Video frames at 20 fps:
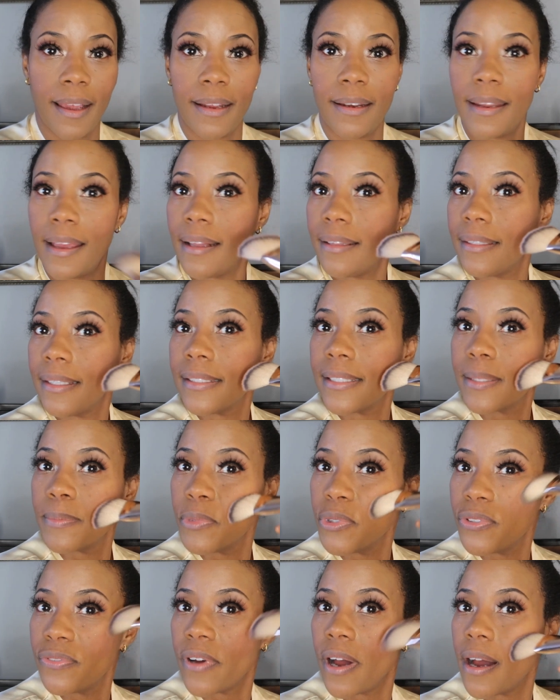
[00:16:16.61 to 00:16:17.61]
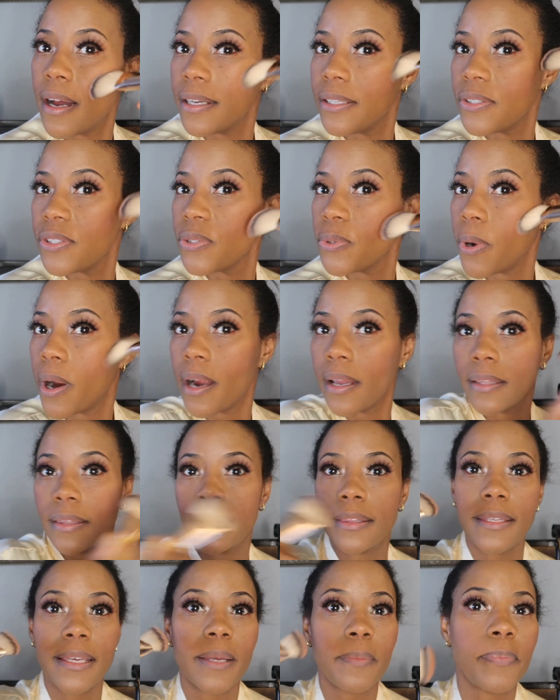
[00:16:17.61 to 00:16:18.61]
Now let's move on to our
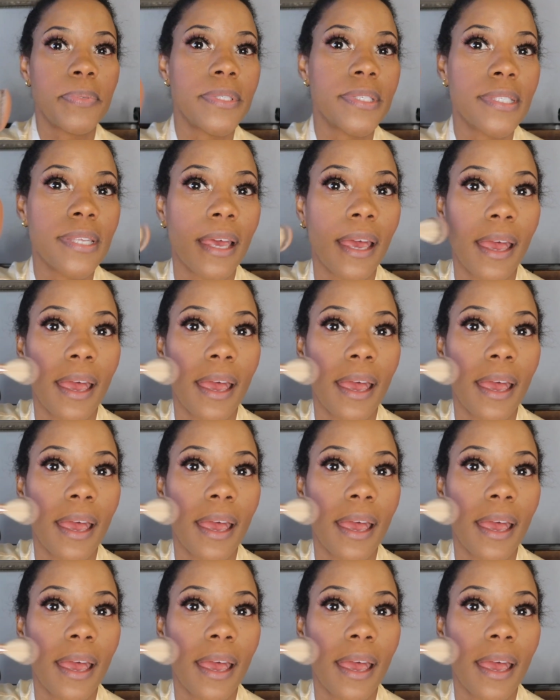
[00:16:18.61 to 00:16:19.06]
lips.